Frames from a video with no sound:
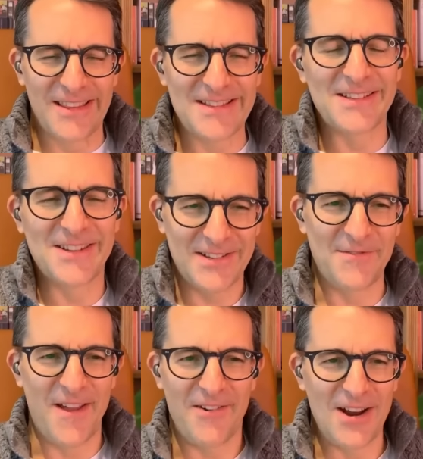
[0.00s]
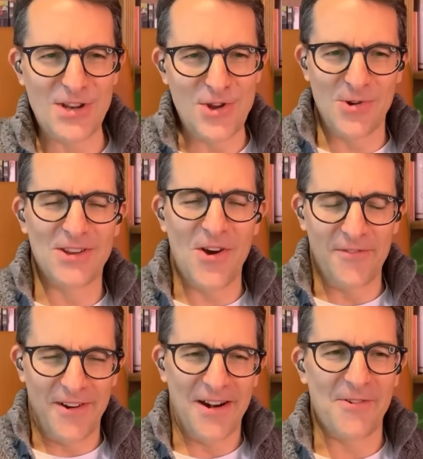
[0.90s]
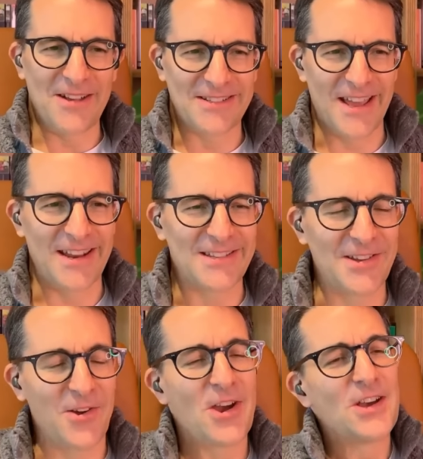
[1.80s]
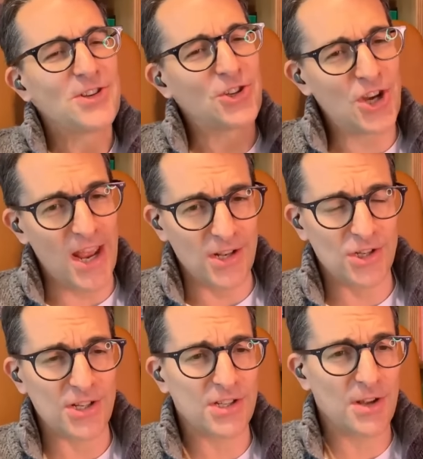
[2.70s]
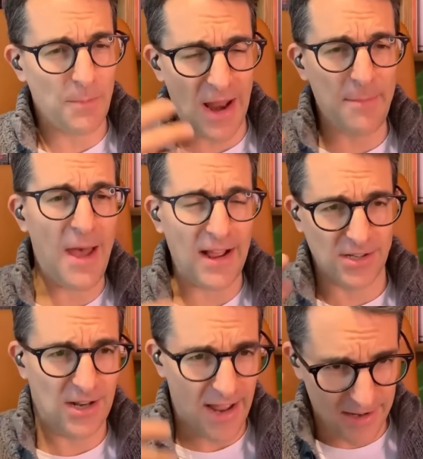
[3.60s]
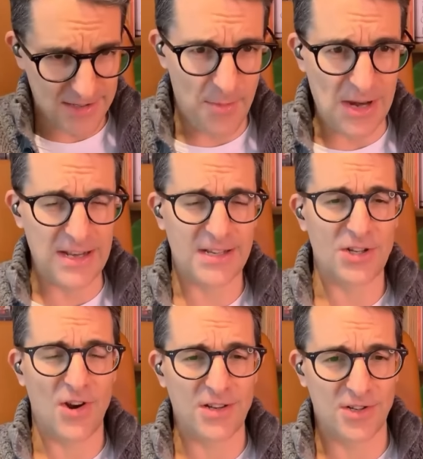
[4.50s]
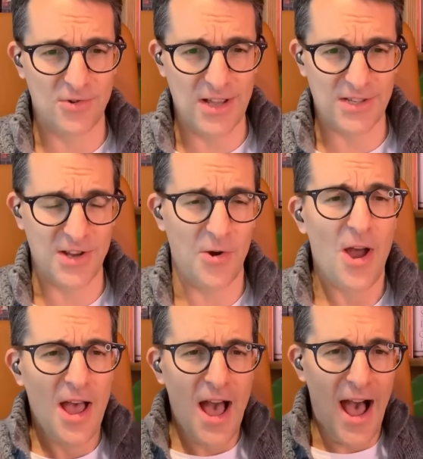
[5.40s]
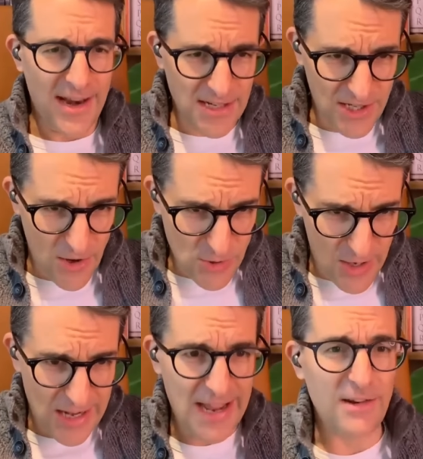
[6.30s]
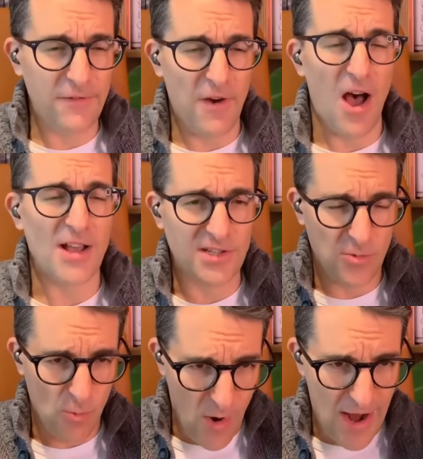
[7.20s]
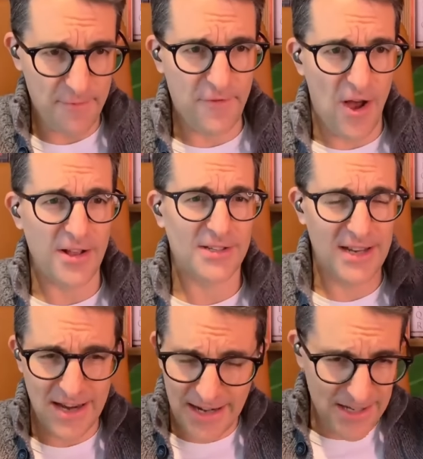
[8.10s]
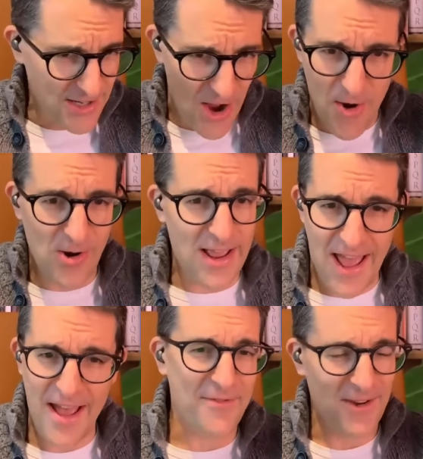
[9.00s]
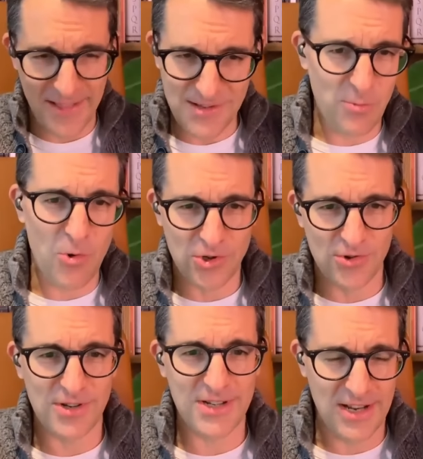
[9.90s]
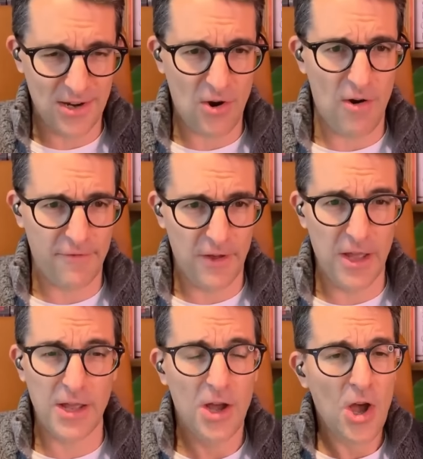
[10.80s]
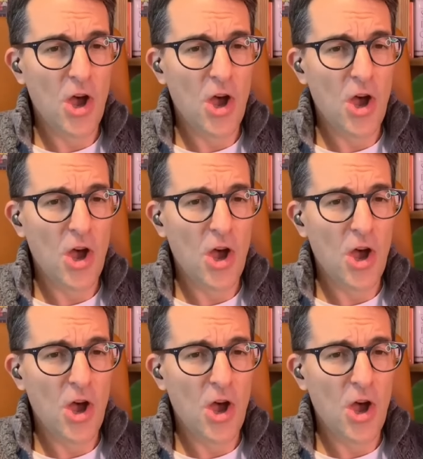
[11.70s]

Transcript: this is just very new and not very well studied. So Gin, just to play back to like somebody listening trying to do this. So I need to go to a clean fast. When I'm fasting, I need to only have like this water and tea and coffee.